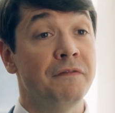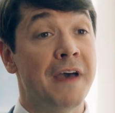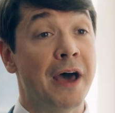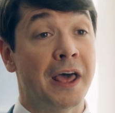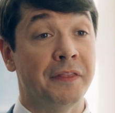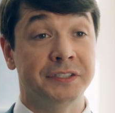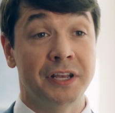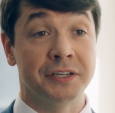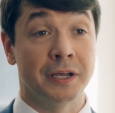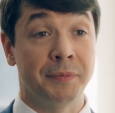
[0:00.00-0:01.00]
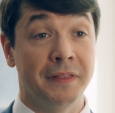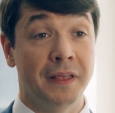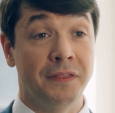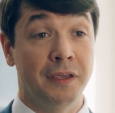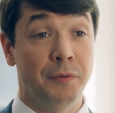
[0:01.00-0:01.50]
found out this is something
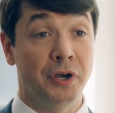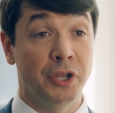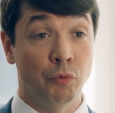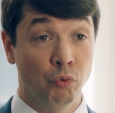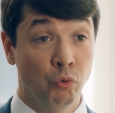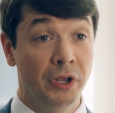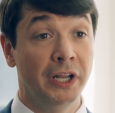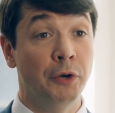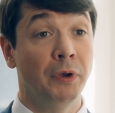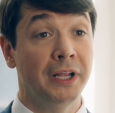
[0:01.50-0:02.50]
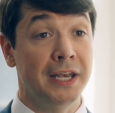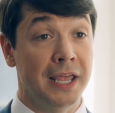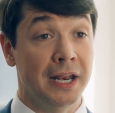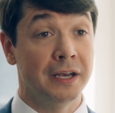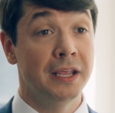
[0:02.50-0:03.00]
that the community really
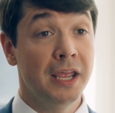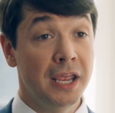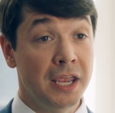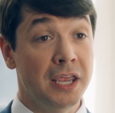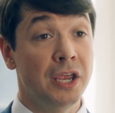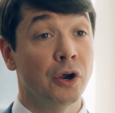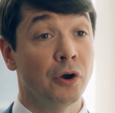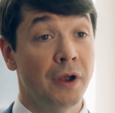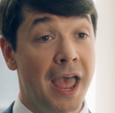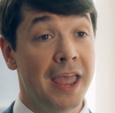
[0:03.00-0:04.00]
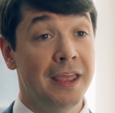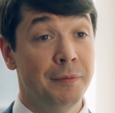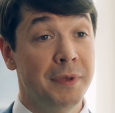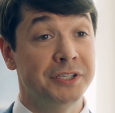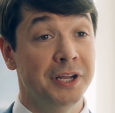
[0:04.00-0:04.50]
needed here in the
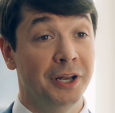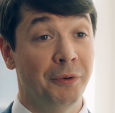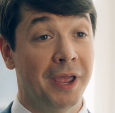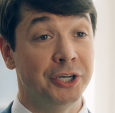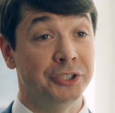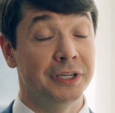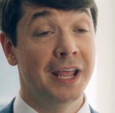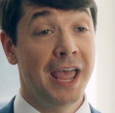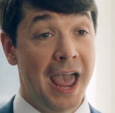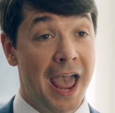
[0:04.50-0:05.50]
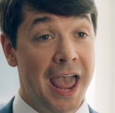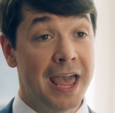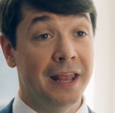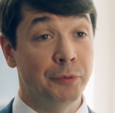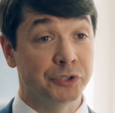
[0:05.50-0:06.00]
Mid-City location,
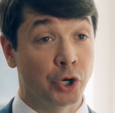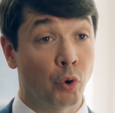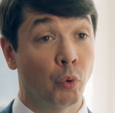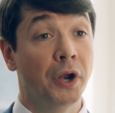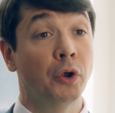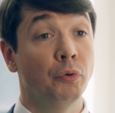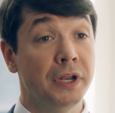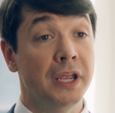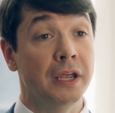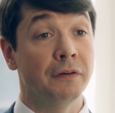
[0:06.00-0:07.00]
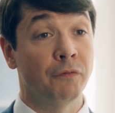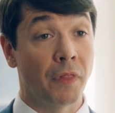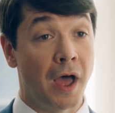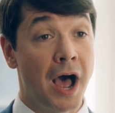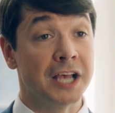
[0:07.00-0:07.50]
and it was a critical need for
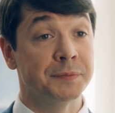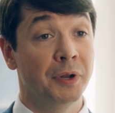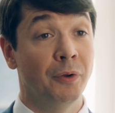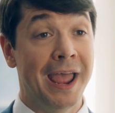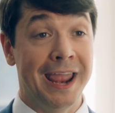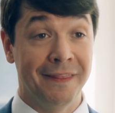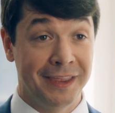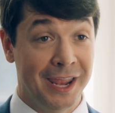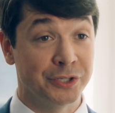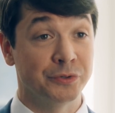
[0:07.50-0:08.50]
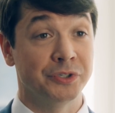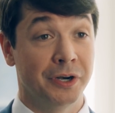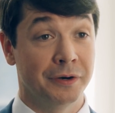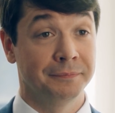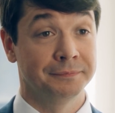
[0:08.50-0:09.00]
the hospital and the cancer center.